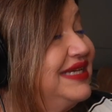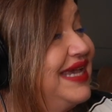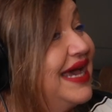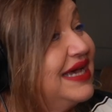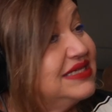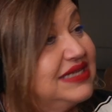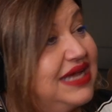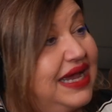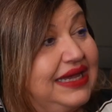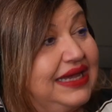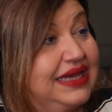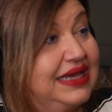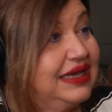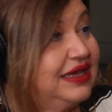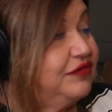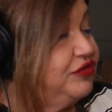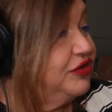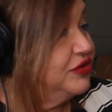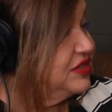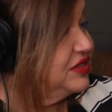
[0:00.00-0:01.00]
yes, I can
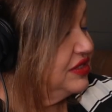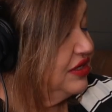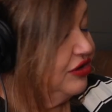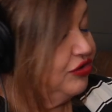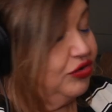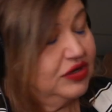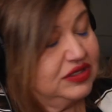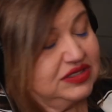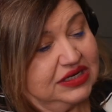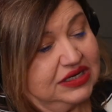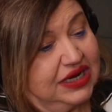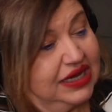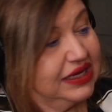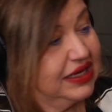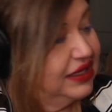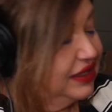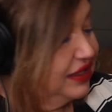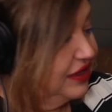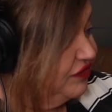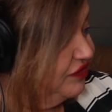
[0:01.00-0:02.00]
give you steroids and I
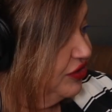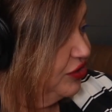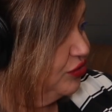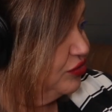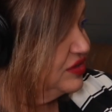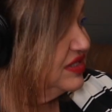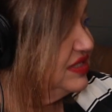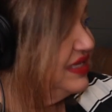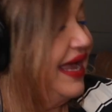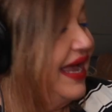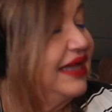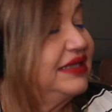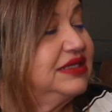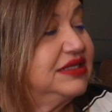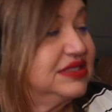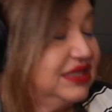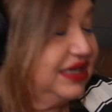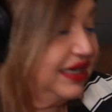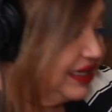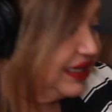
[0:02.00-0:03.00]
can give you
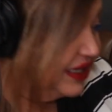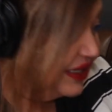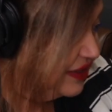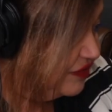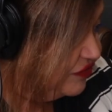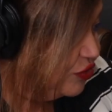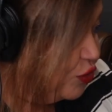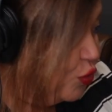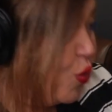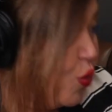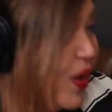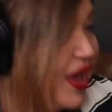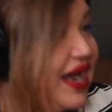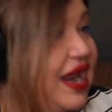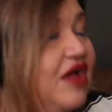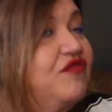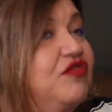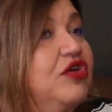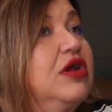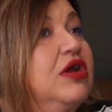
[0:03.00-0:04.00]
statins and I can give you
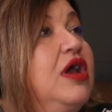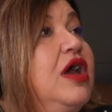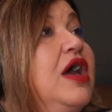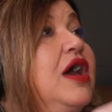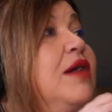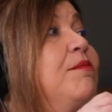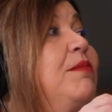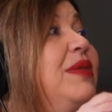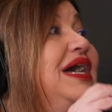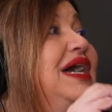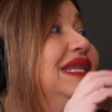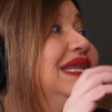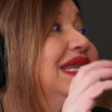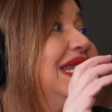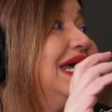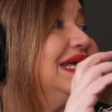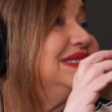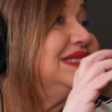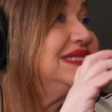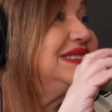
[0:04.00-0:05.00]
whatever, but
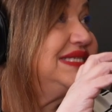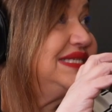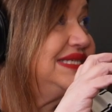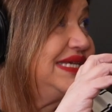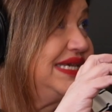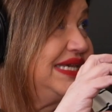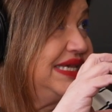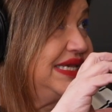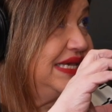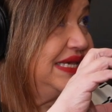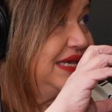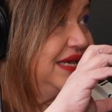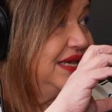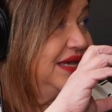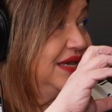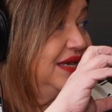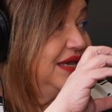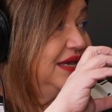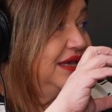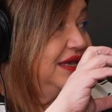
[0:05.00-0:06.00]
let's see
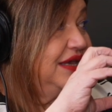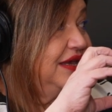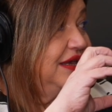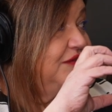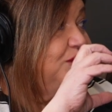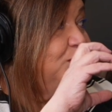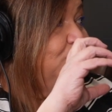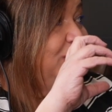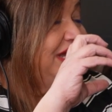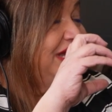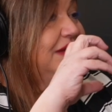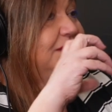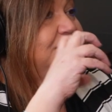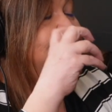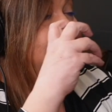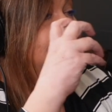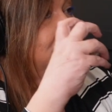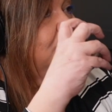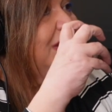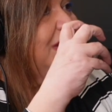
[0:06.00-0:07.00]
if we can
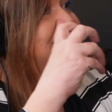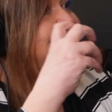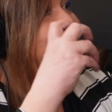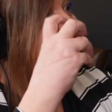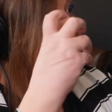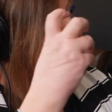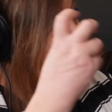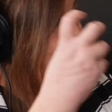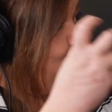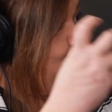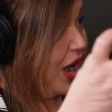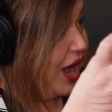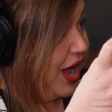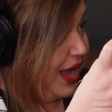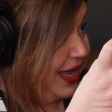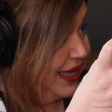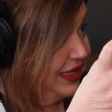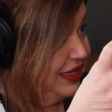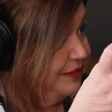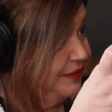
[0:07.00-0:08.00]
figure out the
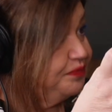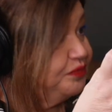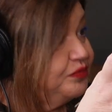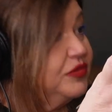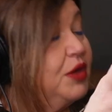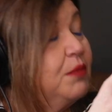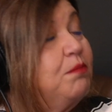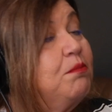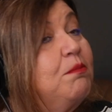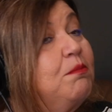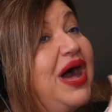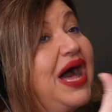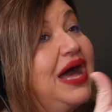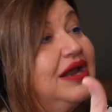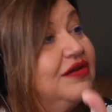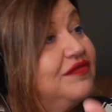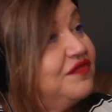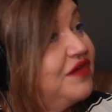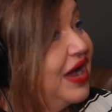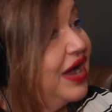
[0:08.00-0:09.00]
why,
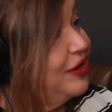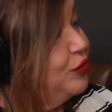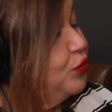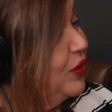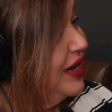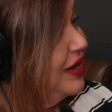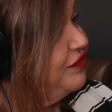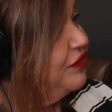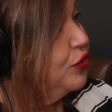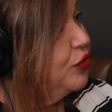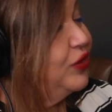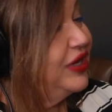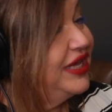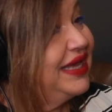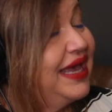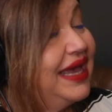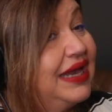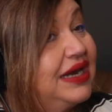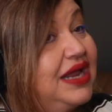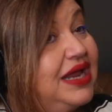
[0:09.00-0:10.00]
modify whatever we
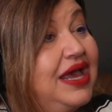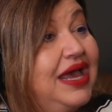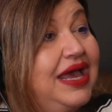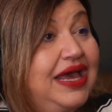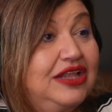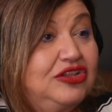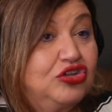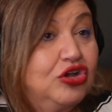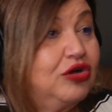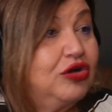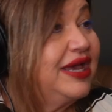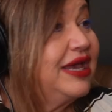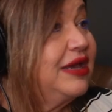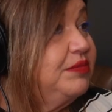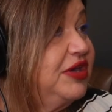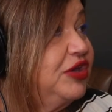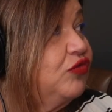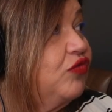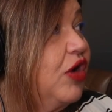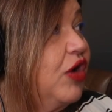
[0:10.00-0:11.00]
can. And don't get
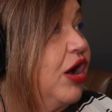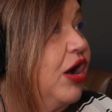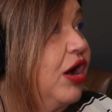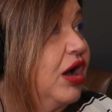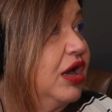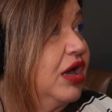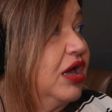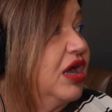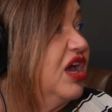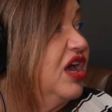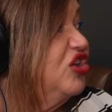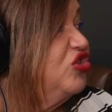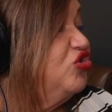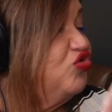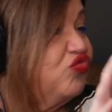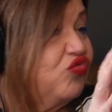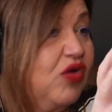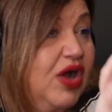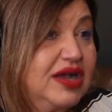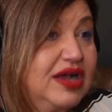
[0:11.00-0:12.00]
me wrong,
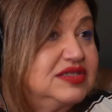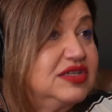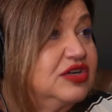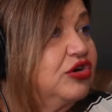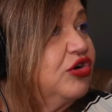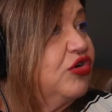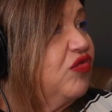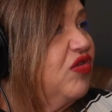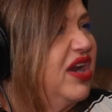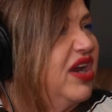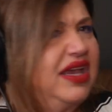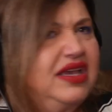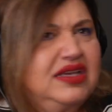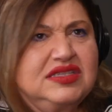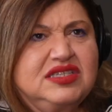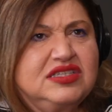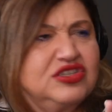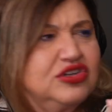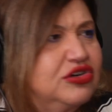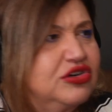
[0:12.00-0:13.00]
drugs are great.
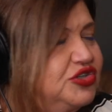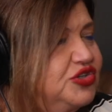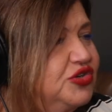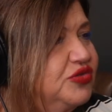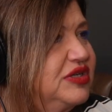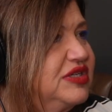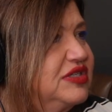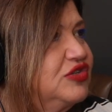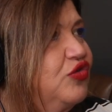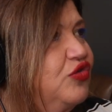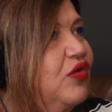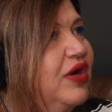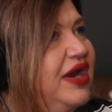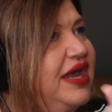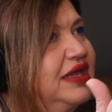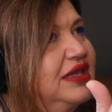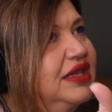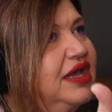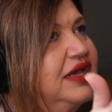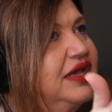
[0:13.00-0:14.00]
Surgery is
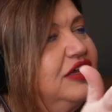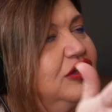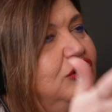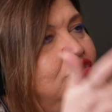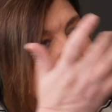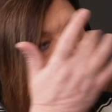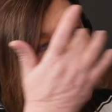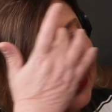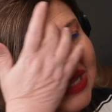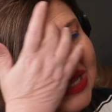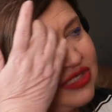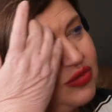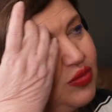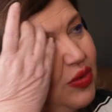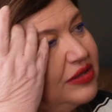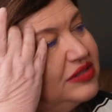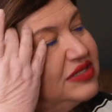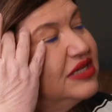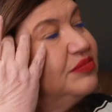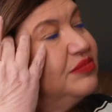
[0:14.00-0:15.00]
great. Like, that's
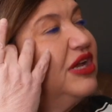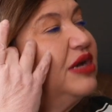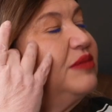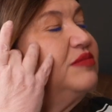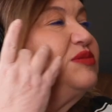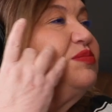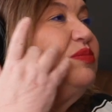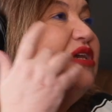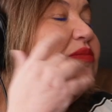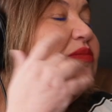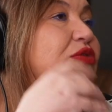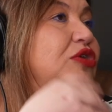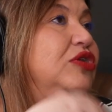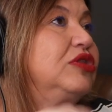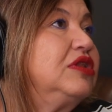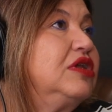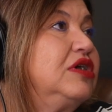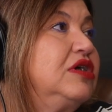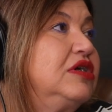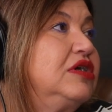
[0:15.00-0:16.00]
what sometimes
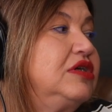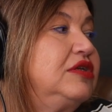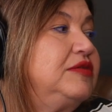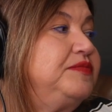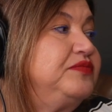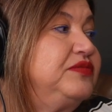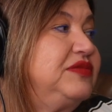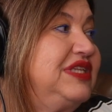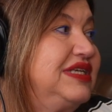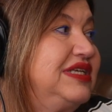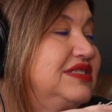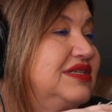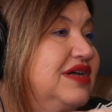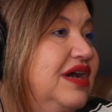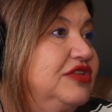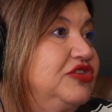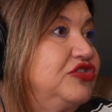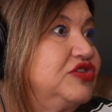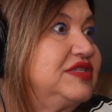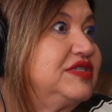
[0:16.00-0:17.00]
people need to
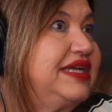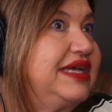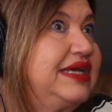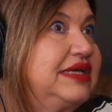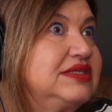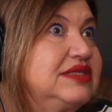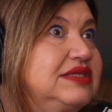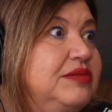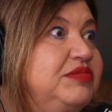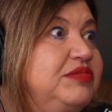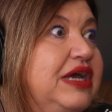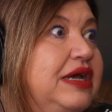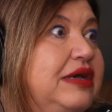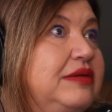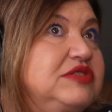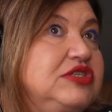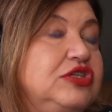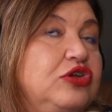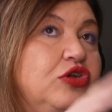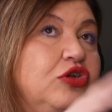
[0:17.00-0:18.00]
understand.
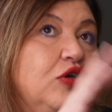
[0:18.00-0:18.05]
Sometimes,